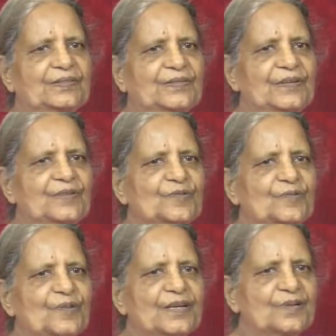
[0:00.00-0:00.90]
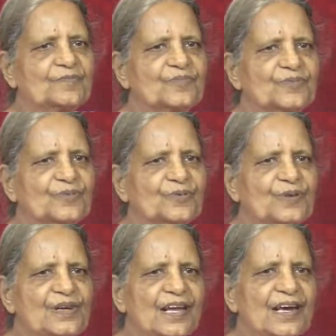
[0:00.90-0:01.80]
We have to become so
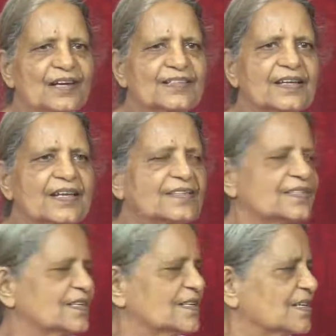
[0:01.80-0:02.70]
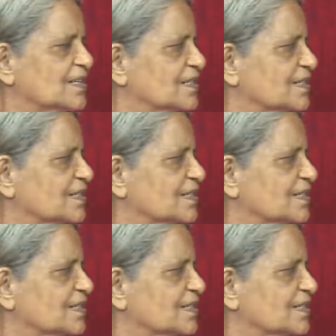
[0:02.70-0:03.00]
large as they are